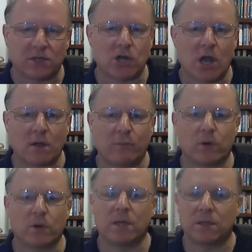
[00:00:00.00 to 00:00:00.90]

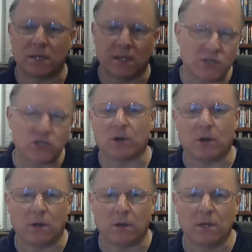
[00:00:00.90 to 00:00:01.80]
chalkboard in the lecture
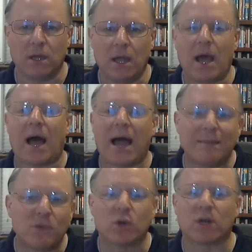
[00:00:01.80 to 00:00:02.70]
hall. I'm
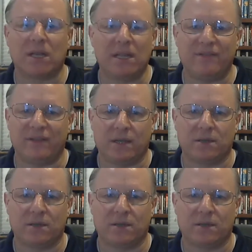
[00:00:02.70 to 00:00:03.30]
going to live it.